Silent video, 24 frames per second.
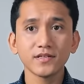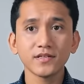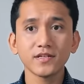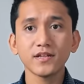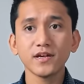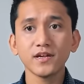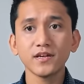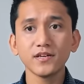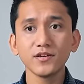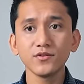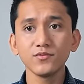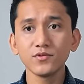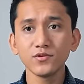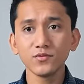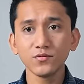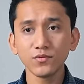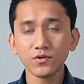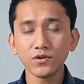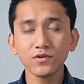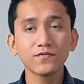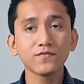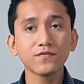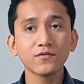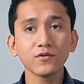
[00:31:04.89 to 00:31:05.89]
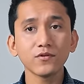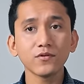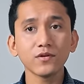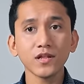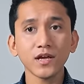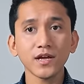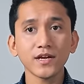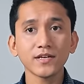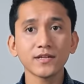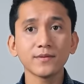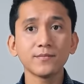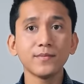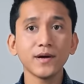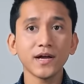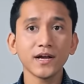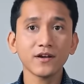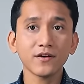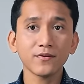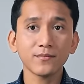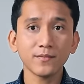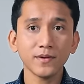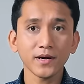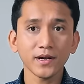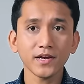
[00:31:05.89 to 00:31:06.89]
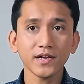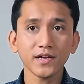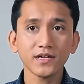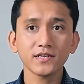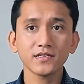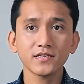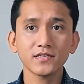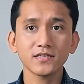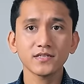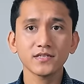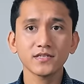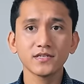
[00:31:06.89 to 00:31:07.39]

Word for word: that I knew the workflow like the back of my hand.